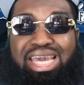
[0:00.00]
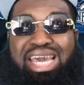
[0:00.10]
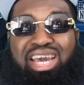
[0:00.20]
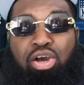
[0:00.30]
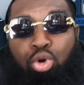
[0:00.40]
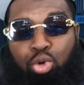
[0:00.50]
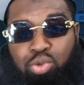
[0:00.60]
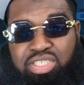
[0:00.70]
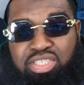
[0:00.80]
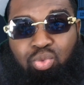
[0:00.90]
And who
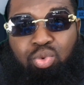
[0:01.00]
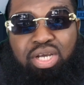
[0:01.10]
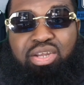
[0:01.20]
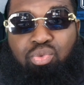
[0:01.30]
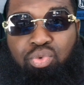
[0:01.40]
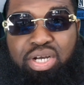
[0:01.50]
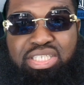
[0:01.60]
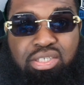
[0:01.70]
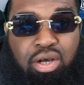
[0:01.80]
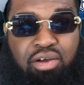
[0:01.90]
is the one that
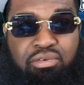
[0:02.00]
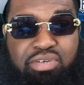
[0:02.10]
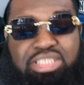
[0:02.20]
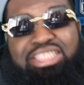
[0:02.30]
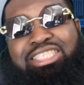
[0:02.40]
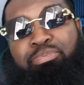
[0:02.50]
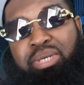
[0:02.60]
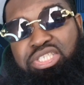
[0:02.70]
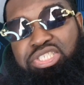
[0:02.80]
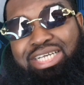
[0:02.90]
runs the offense? That's
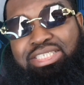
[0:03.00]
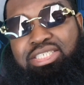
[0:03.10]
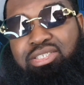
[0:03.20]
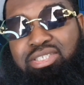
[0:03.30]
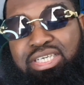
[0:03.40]
Ben Johnson.